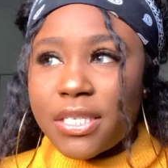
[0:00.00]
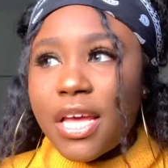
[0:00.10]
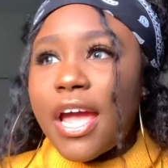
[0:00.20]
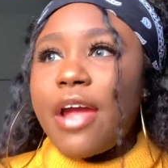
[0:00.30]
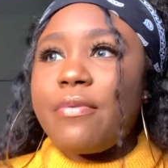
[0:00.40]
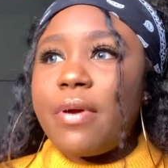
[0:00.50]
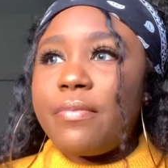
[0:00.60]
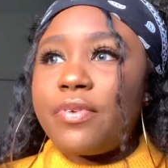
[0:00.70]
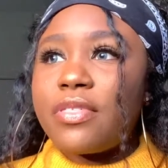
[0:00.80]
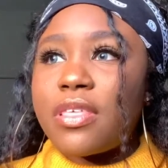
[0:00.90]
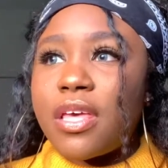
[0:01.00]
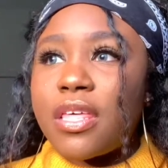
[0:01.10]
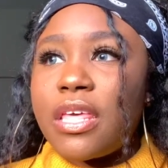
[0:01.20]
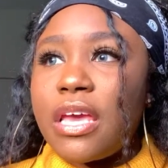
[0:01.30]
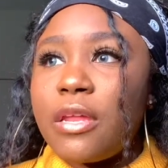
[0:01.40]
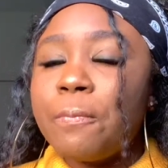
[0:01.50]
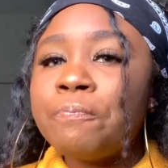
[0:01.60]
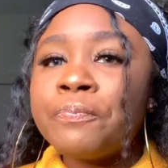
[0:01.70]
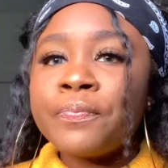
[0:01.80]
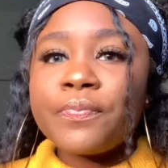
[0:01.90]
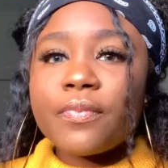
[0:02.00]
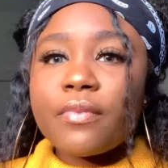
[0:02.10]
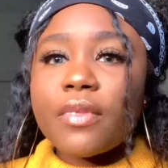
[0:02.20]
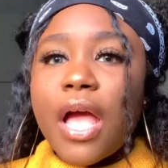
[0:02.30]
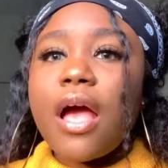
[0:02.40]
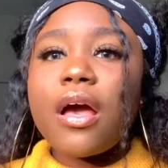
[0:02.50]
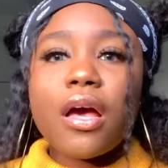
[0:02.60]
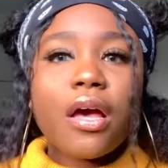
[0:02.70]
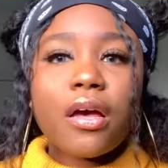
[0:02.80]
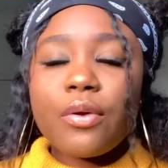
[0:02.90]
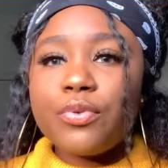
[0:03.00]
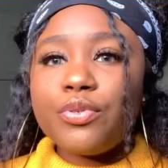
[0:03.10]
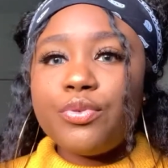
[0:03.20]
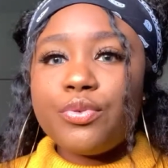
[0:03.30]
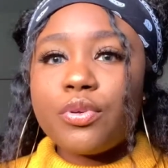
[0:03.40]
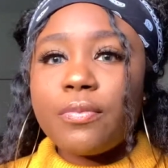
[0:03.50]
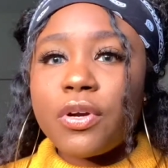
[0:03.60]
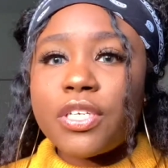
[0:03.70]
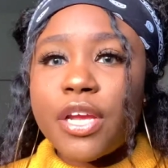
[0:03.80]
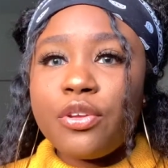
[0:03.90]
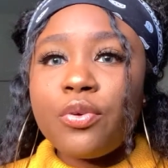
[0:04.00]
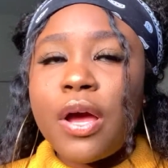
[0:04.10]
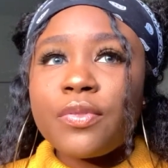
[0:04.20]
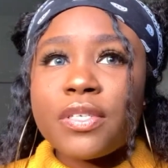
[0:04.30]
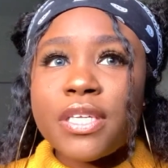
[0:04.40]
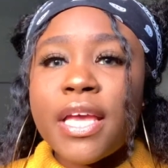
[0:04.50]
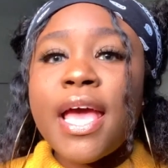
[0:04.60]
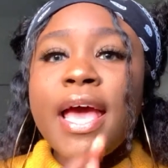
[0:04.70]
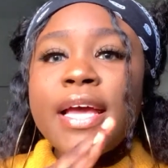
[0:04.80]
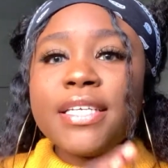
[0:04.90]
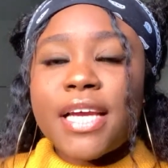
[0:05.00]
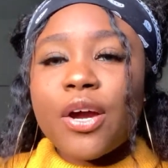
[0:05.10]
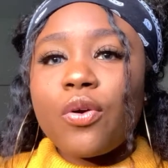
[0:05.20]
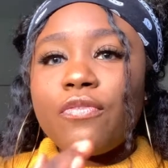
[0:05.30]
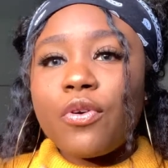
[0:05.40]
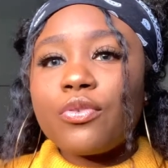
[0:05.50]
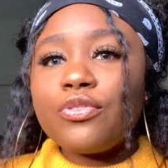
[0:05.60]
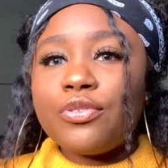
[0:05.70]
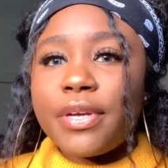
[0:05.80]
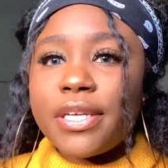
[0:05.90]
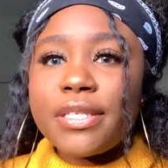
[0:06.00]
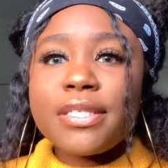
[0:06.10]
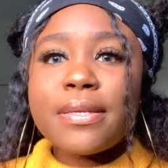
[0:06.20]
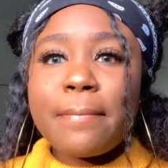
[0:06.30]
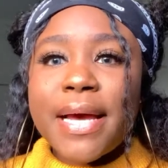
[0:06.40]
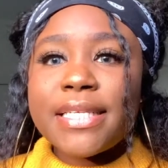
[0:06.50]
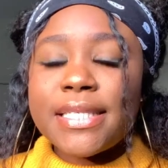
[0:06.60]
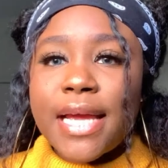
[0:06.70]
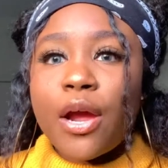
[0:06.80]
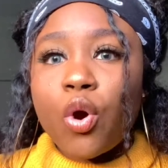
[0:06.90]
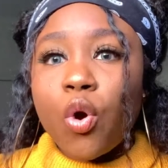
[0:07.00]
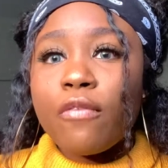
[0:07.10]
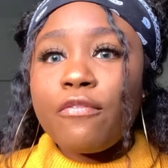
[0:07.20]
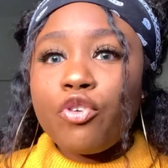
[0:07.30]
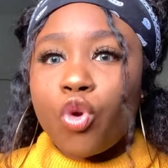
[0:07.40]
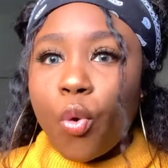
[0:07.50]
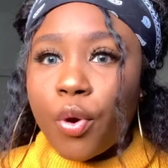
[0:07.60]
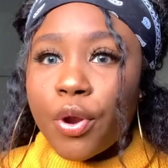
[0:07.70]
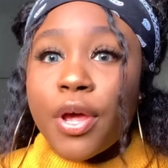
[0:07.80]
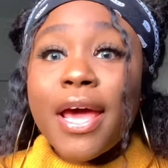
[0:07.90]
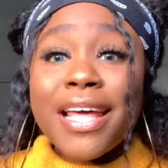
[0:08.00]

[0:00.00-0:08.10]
Like, I remember thinking, I want to do so much. And you know how they say, jack of all trades, master of none.